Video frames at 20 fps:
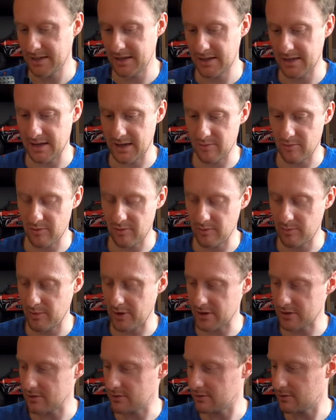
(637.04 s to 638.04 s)
yeah, probably
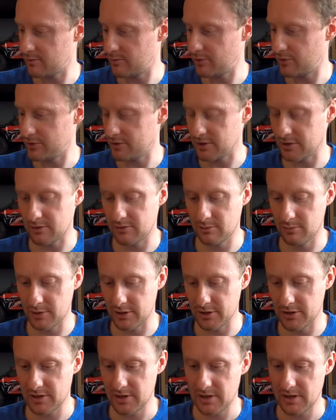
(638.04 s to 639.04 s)
best not to push it too
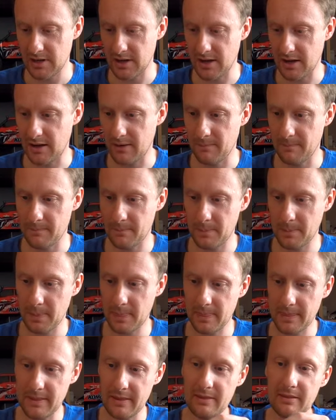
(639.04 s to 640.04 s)
much. I
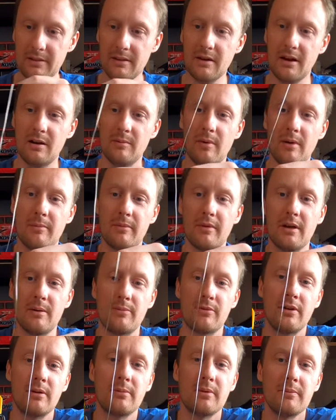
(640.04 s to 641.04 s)
remember
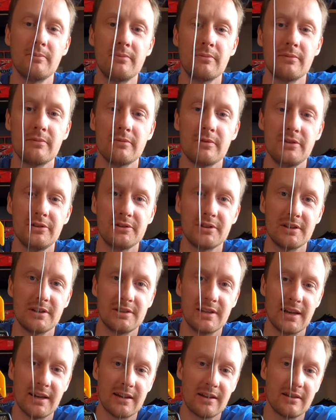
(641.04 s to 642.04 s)
that problem. You used to
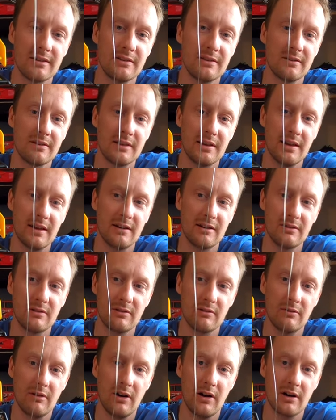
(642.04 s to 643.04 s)
dig the
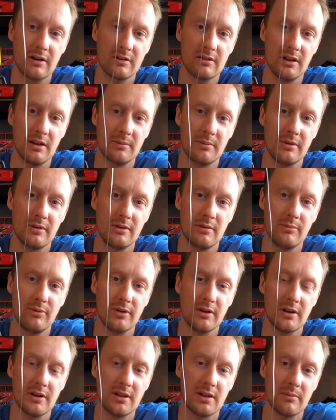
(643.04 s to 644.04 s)
R clip, the
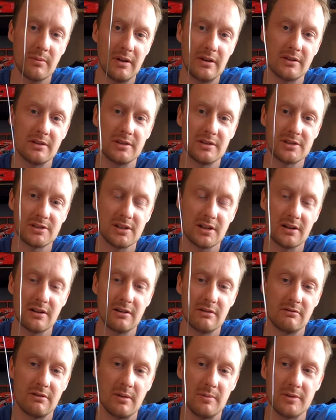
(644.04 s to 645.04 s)
body clip, into the
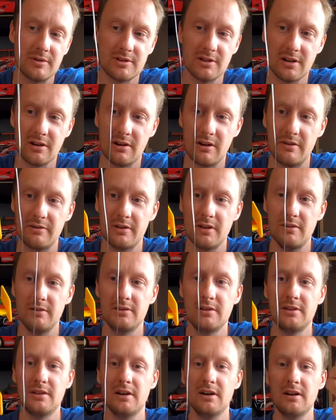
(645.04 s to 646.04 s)
sticker, rip the sticker, everything. You
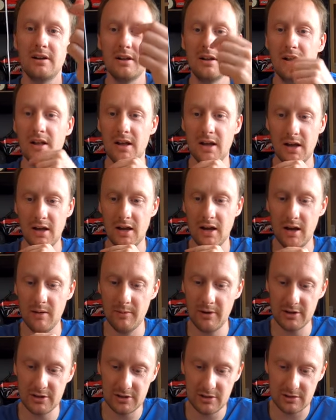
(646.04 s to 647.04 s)
did that. I
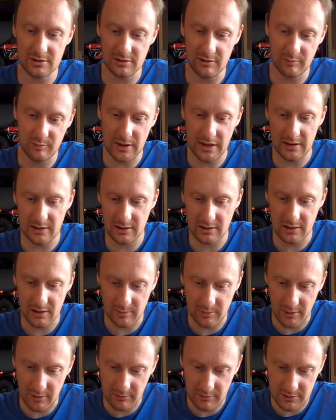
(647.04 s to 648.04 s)
managed to sort of bend the
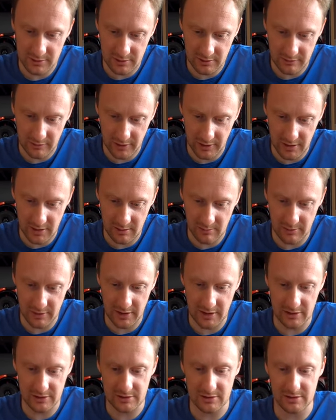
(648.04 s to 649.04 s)
clip upwards to avoid it, but
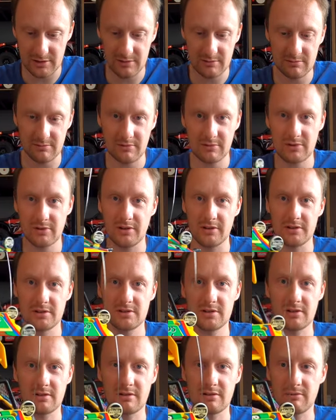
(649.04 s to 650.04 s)
he's just cut the
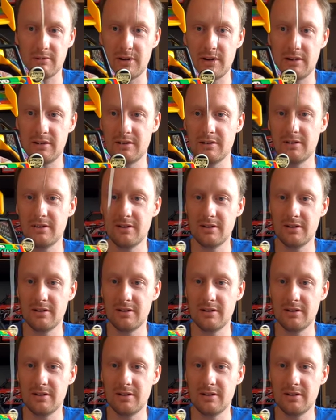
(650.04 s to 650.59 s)
sticker away.